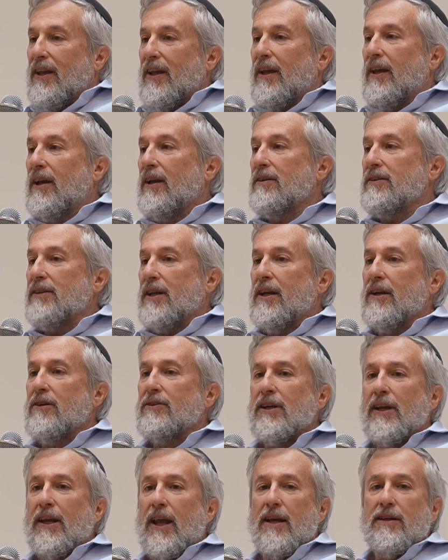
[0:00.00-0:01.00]

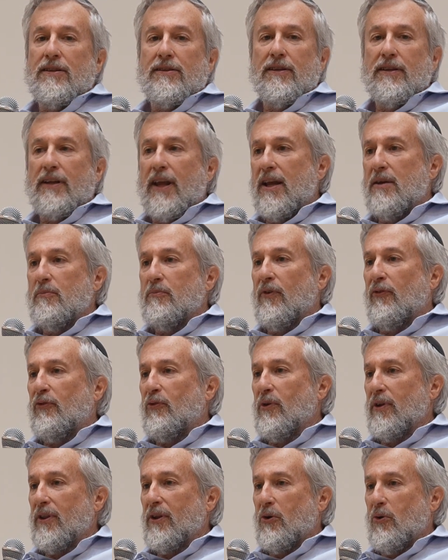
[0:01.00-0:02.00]
here's a case that came
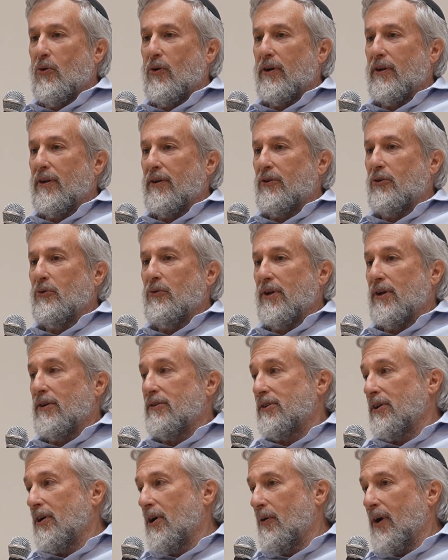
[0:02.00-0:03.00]
before the court 2
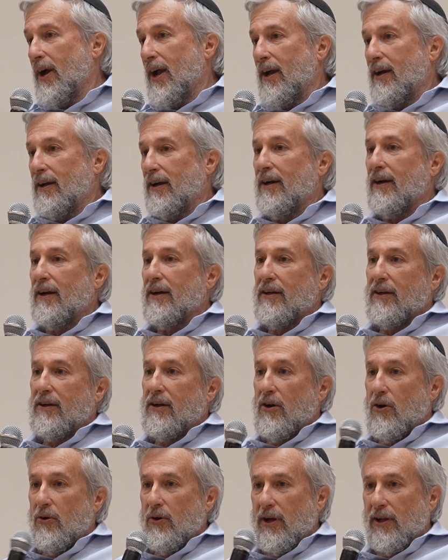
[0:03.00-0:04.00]
years ago.
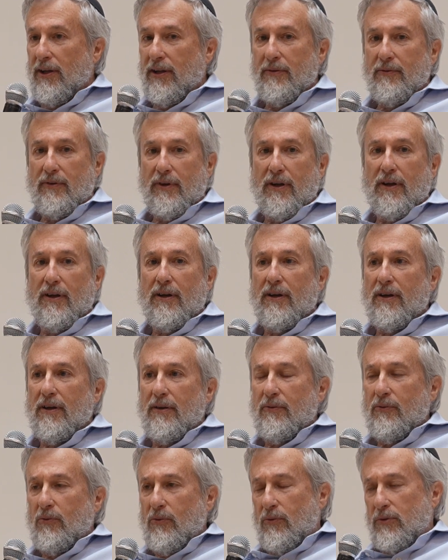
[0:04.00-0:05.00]

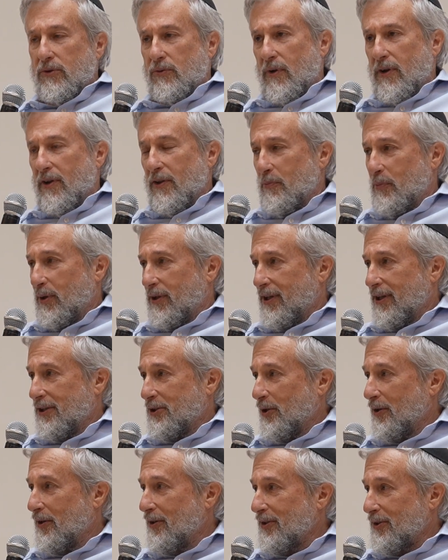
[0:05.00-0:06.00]
Kohelet was one of the
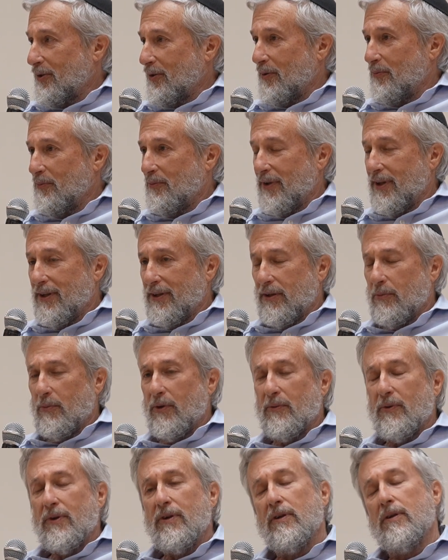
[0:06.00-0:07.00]
petitioners, so I'm
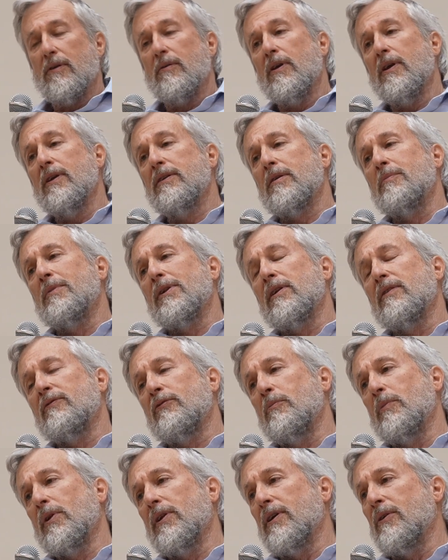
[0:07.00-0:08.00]
intimately
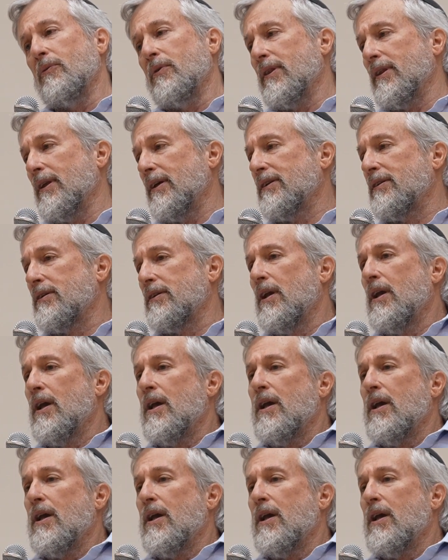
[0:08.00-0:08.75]
familiar with this.